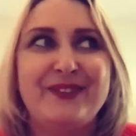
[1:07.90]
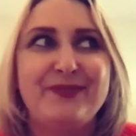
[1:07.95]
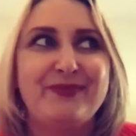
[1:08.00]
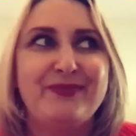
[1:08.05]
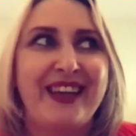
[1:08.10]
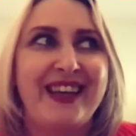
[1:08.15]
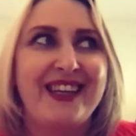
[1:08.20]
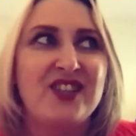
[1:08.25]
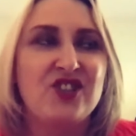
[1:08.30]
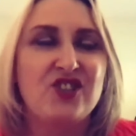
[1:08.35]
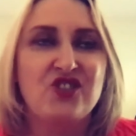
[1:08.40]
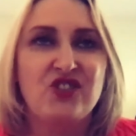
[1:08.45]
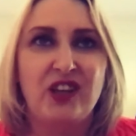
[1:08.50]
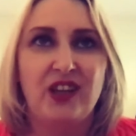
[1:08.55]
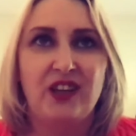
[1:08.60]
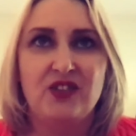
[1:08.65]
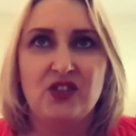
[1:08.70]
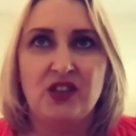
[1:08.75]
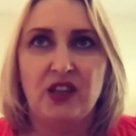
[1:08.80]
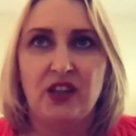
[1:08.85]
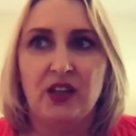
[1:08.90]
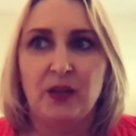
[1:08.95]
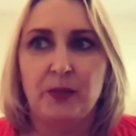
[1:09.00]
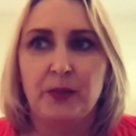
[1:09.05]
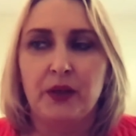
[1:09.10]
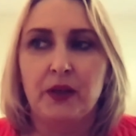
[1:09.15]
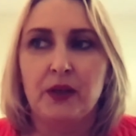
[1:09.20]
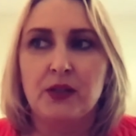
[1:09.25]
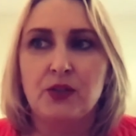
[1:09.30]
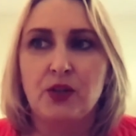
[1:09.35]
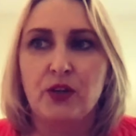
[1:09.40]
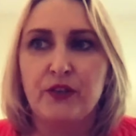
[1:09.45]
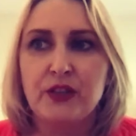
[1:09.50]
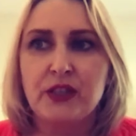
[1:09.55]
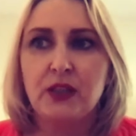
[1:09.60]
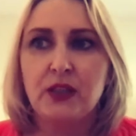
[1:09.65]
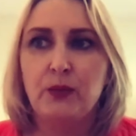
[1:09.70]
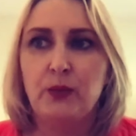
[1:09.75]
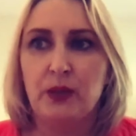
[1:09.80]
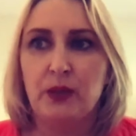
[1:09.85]
It's strange here because
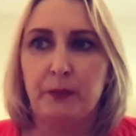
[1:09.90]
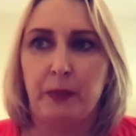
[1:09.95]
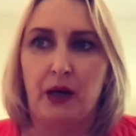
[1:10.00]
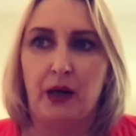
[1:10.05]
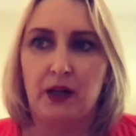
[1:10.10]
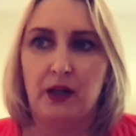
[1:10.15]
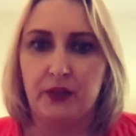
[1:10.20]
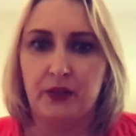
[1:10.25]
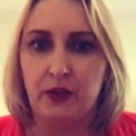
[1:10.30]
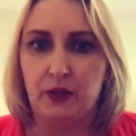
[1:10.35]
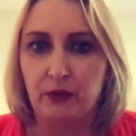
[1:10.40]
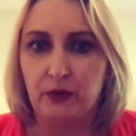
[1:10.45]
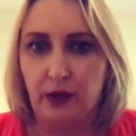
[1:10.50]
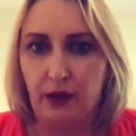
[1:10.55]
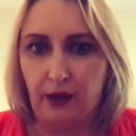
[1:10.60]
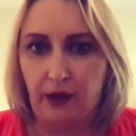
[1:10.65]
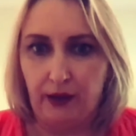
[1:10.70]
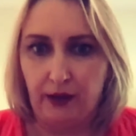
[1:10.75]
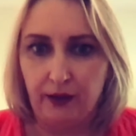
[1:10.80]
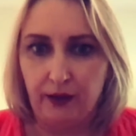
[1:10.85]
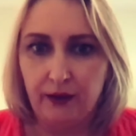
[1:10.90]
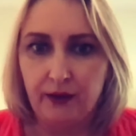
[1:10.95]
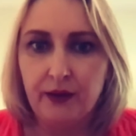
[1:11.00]
obviously we are part of the UK.